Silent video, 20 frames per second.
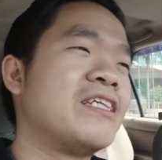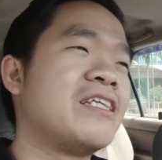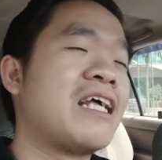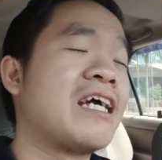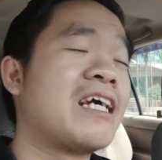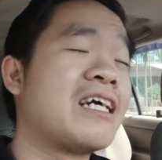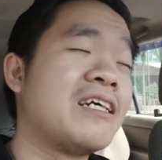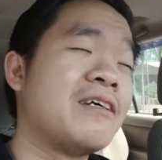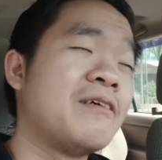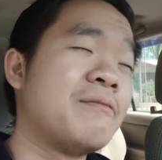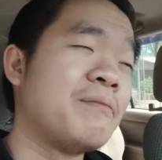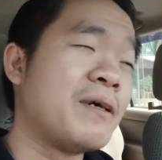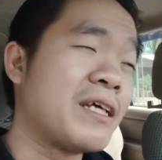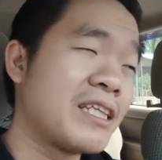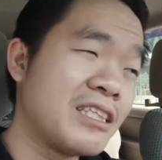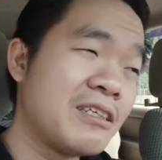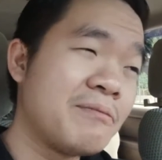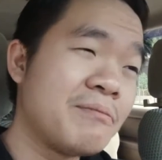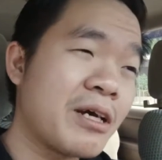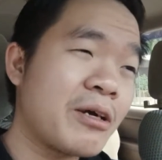like a
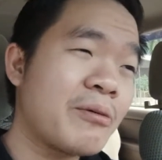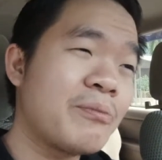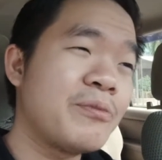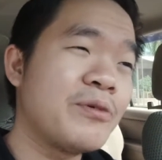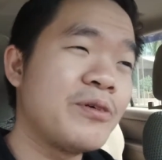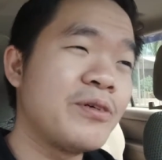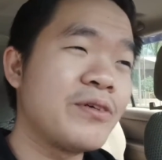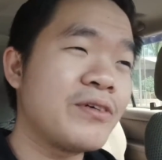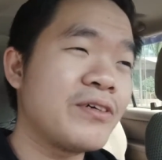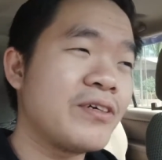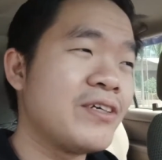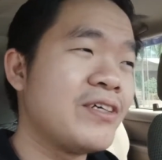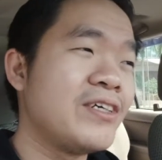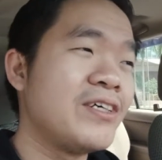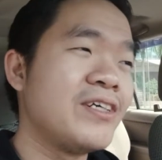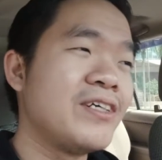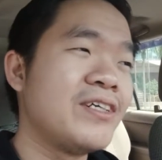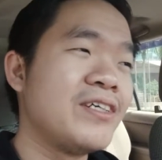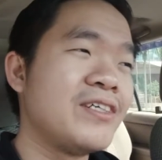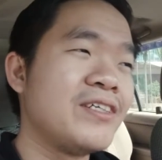better MacBook
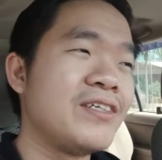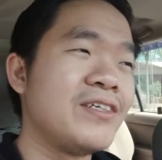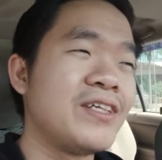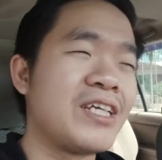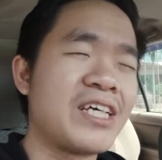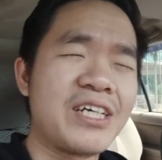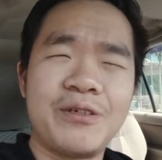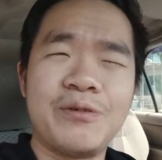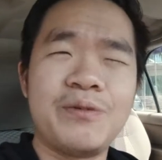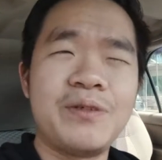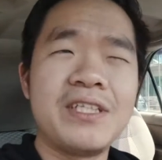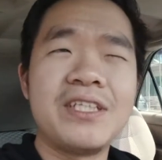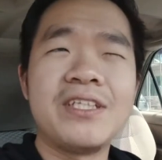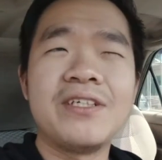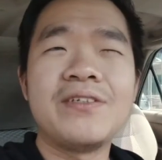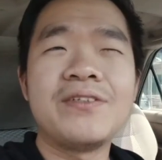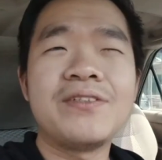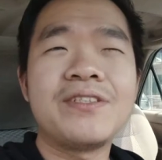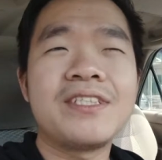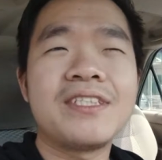or like a
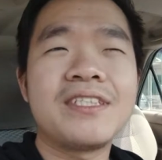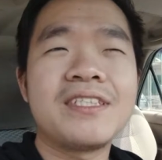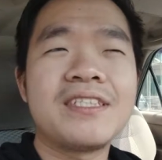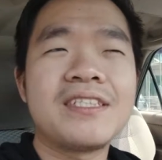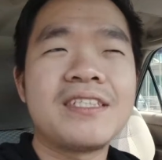Windows.